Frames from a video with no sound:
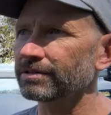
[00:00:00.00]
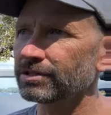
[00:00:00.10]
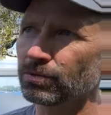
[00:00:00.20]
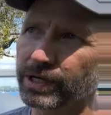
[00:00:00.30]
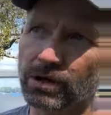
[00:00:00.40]

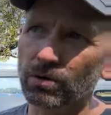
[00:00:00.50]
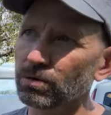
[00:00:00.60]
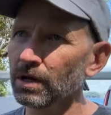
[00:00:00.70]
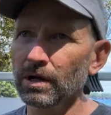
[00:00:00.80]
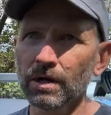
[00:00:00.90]
So we go
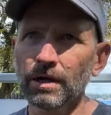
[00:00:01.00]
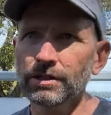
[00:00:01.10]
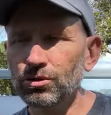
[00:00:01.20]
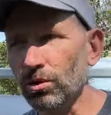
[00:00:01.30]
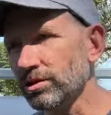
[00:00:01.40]

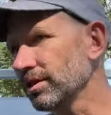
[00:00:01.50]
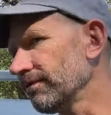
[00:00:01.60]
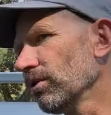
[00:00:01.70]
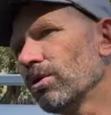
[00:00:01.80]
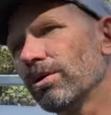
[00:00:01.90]
Georgia to
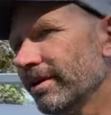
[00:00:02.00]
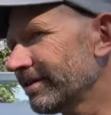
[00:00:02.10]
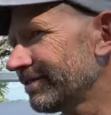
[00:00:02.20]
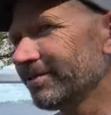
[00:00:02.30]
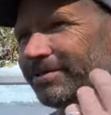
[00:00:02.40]
Florida
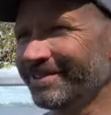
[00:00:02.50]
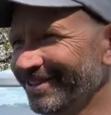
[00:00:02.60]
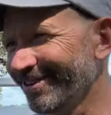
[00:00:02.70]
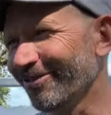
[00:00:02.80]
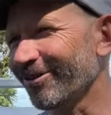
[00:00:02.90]
to
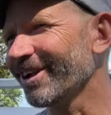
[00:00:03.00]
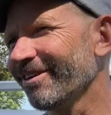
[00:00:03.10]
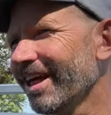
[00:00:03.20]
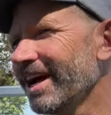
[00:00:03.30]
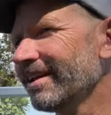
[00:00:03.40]
here in North
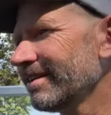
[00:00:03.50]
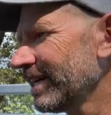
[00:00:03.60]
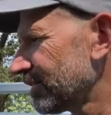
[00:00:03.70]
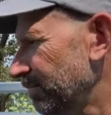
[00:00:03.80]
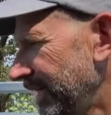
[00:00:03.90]
Carolina
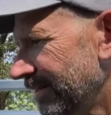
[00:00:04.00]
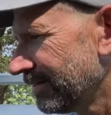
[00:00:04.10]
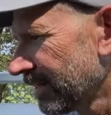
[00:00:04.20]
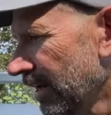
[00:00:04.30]
at speeds.